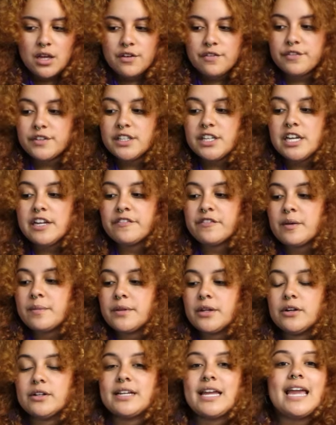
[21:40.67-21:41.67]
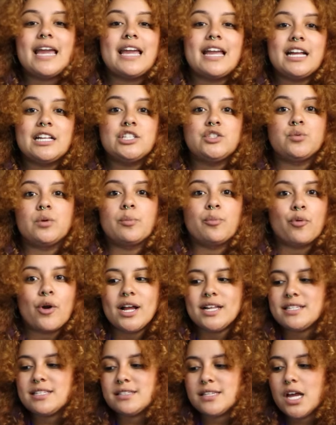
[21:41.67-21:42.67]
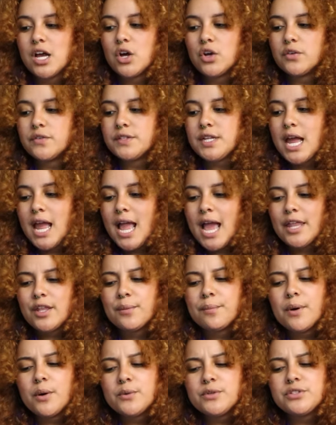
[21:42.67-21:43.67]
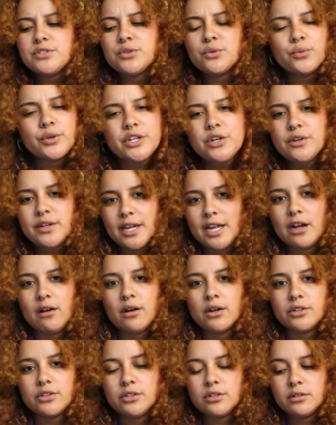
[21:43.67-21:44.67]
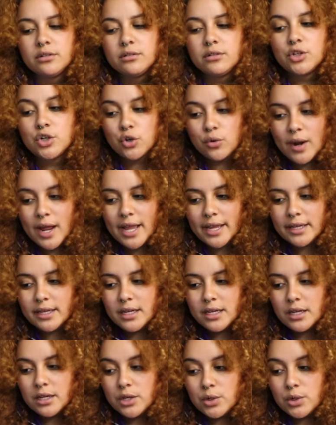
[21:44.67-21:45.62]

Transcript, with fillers: flee from their caged, repressed selves, and the most surreal character, Craig,